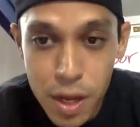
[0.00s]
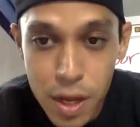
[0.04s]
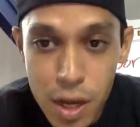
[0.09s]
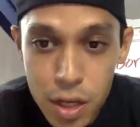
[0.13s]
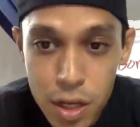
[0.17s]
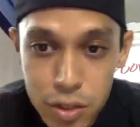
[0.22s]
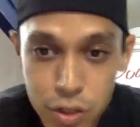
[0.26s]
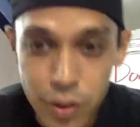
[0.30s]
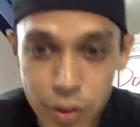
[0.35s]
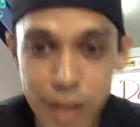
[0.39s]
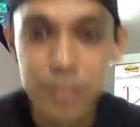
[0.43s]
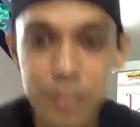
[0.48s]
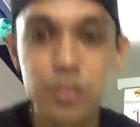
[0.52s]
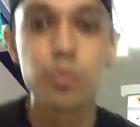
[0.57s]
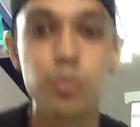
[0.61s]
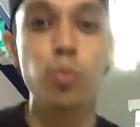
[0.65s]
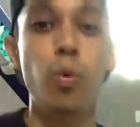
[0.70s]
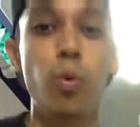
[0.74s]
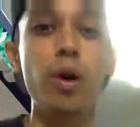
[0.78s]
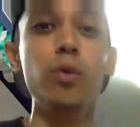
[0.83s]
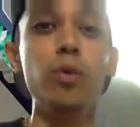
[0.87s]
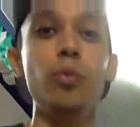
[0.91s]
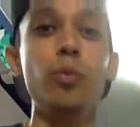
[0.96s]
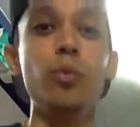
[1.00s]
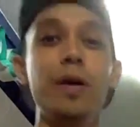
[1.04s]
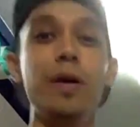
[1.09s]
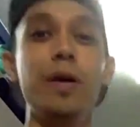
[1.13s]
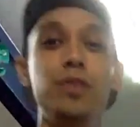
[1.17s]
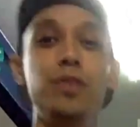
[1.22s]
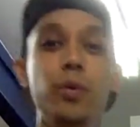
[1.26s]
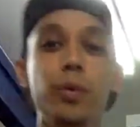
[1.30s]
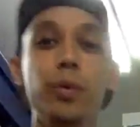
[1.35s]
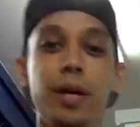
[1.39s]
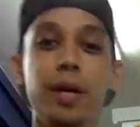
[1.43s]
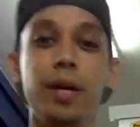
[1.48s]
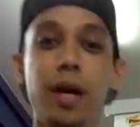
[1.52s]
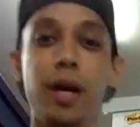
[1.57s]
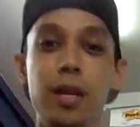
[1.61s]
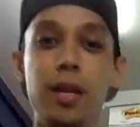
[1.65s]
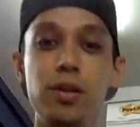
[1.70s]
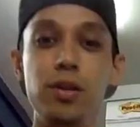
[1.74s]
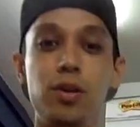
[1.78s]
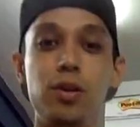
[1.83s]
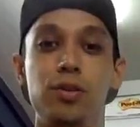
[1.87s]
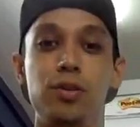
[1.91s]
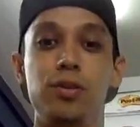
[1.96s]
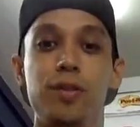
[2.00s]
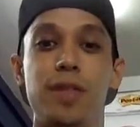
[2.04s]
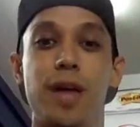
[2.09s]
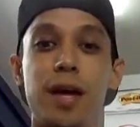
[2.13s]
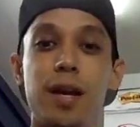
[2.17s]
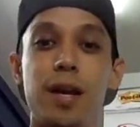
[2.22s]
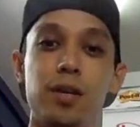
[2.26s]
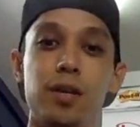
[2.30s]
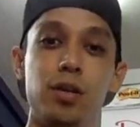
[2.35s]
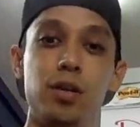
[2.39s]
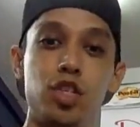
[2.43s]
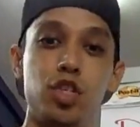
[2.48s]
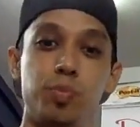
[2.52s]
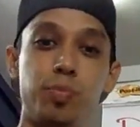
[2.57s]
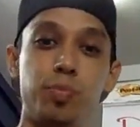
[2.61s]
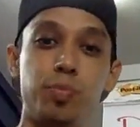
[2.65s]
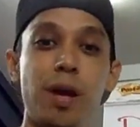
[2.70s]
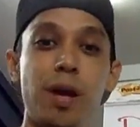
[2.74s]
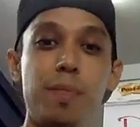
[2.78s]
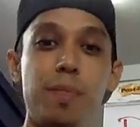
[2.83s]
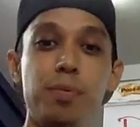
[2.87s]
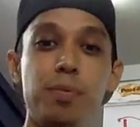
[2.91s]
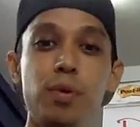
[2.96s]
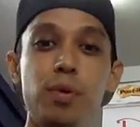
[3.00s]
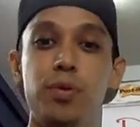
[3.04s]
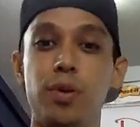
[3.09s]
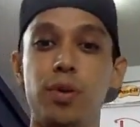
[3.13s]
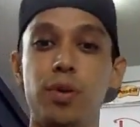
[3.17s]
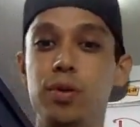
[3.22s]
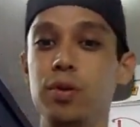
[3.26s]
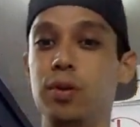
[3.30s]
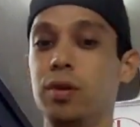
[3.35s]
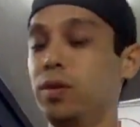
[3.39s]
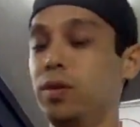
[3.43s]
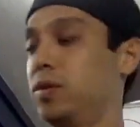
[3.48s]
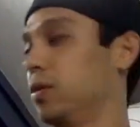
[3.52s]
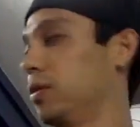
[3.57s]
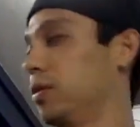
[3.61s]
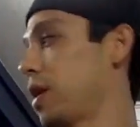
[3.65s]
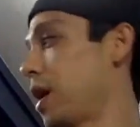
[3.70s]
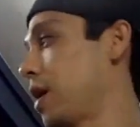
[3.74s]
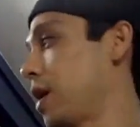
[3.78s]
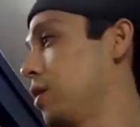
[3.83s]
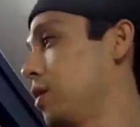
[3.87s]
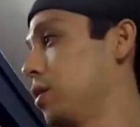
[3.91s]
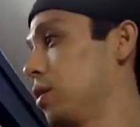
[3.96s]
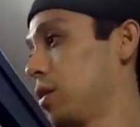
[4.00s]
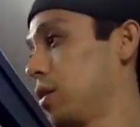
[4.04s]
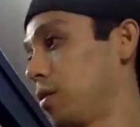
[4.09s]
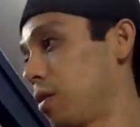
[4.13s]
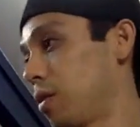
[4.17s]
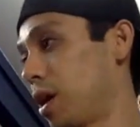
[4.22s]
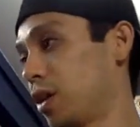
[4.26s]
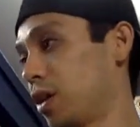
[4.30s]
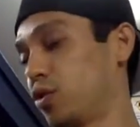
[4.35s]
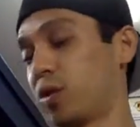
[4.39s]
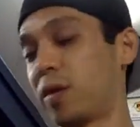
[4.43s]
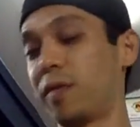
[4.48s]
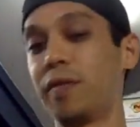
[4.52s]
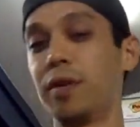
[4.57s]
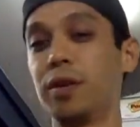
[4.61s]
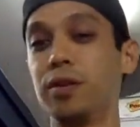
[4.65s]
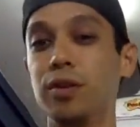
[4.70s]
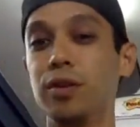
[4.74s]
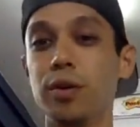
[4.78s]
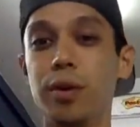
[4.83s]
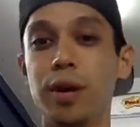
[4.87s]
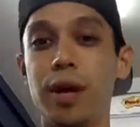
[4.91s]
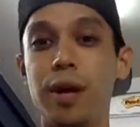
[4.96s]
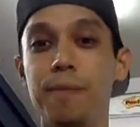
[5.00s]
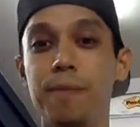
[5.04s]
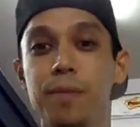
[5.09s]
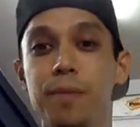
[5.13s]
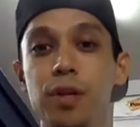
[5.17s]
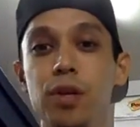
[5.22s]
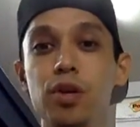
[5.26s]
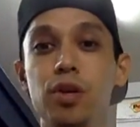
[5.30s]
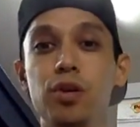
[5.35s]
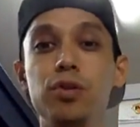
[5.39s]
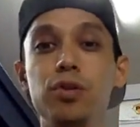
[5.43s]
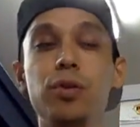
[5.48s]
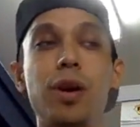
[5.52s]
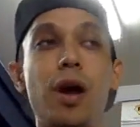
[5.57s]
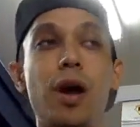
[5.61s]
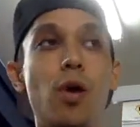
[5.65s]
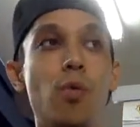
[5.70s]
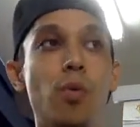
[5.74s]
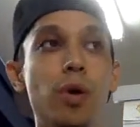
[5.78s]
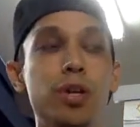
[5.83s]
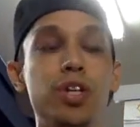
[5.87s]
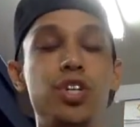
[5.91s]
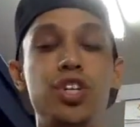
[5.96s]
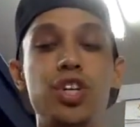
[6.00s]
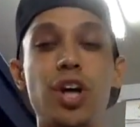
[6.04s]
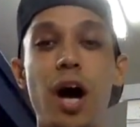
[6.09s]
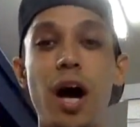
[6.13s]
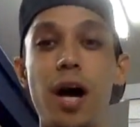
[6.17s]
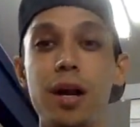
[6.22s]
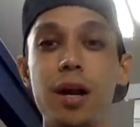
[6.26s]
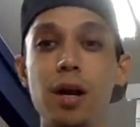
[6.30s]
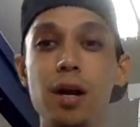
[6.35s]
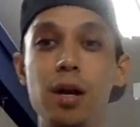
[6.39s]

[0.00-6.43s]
So that's one way of doing it. And you could do that in your spray booth, or you could do that in your garage, wherever you're doing it. You could do it at one shot.